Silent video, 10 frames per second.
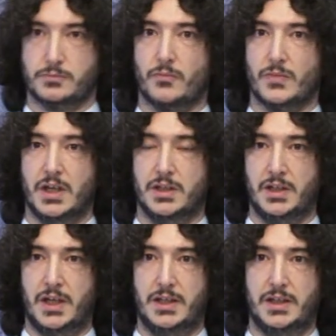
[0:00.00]
My
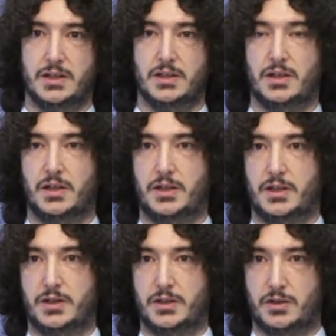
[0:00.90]
colleagues in my
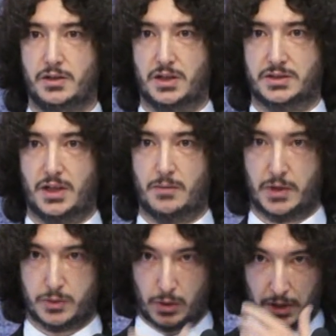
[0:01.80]
office,
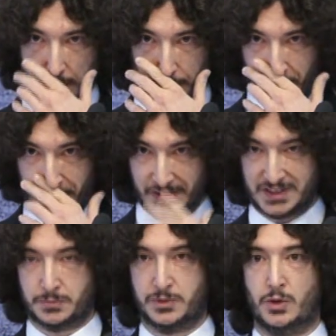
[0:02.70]
ELIG,
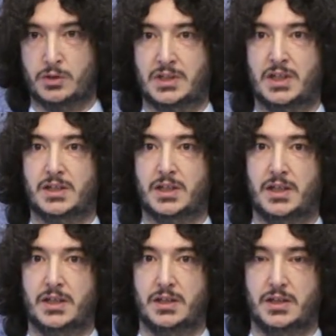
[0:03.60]
attorneys at law, and
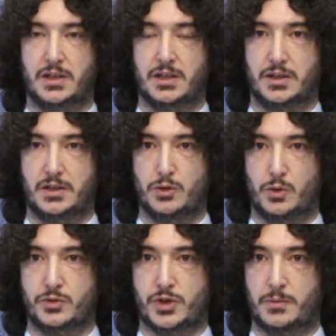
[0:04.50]
especially Olgu
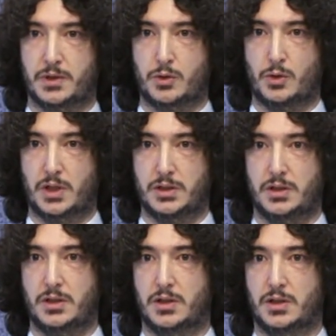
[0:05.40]
Kama, have
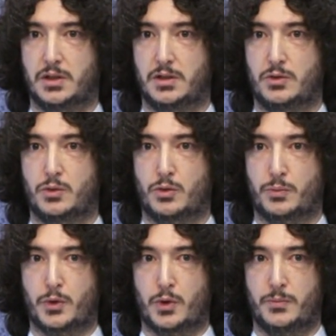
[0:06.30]
provided extensive
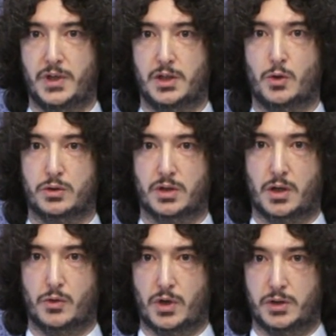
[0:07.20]
support to the
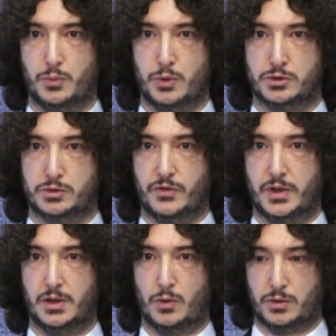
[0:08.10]
report, which is being
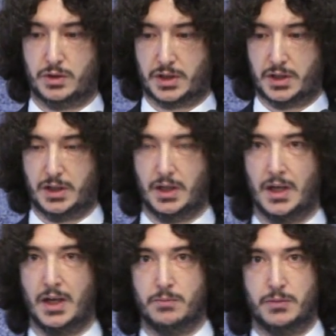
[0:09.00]
prepared.
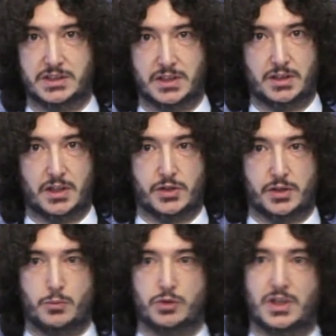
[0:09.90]
I would also like to
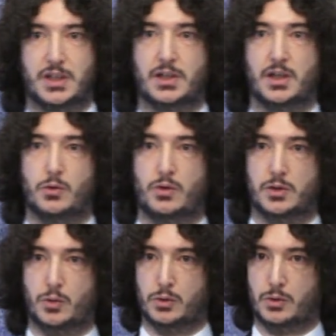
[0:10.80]
thank them.
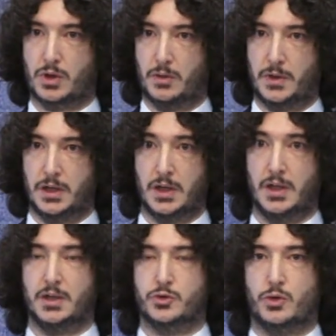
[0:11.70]
Avukat Olgu Kama
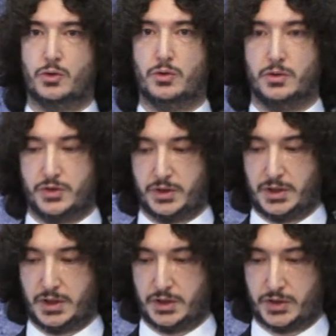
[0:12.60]
çok
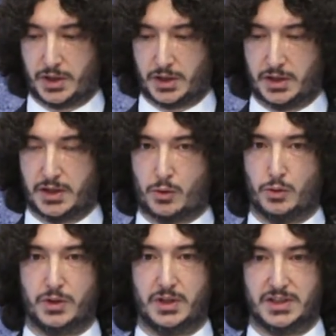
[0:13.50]
ciddi şekilde
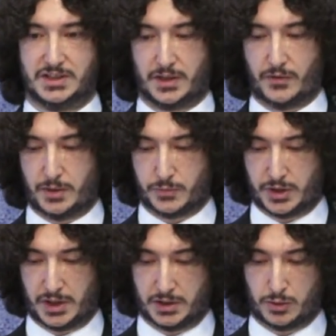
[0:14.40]
konuya destek
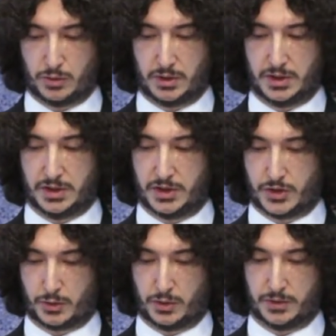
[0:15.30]
vermişlerdir. Onlara da
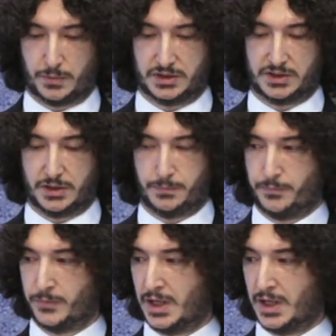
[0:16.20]
teşekkür etmek isterim.